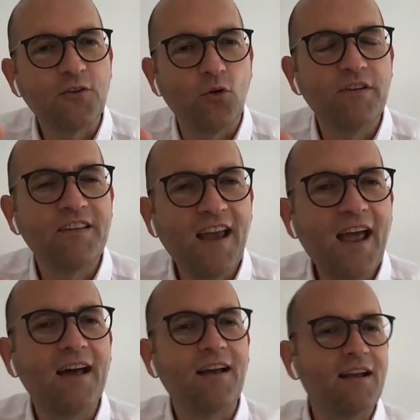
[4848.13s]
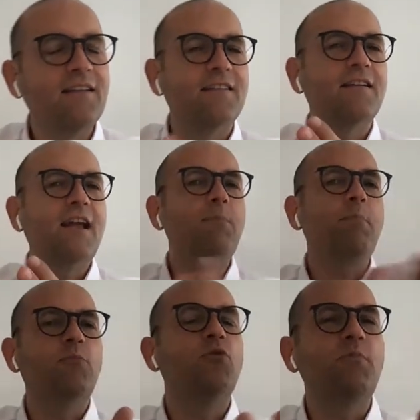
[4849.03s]
over the air, hence the
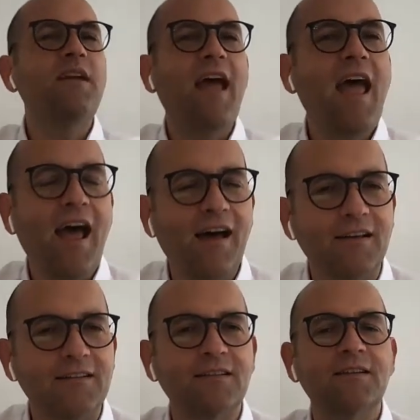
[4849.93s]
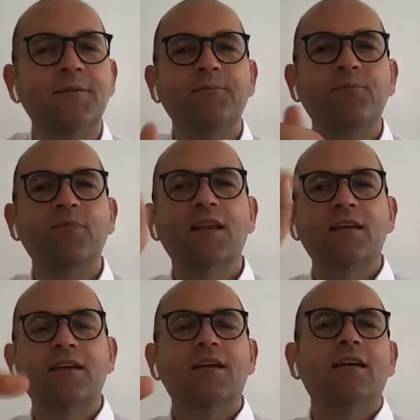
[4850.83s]
name to be aired,
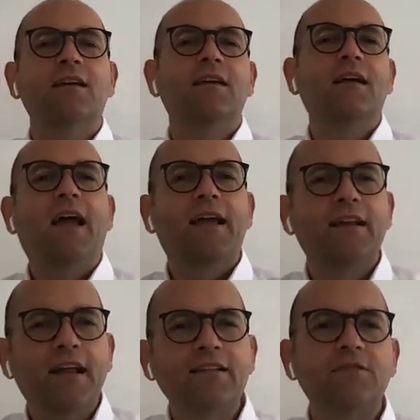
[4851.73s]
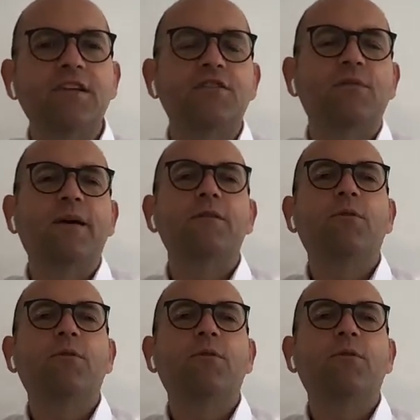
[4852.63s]
and another region where it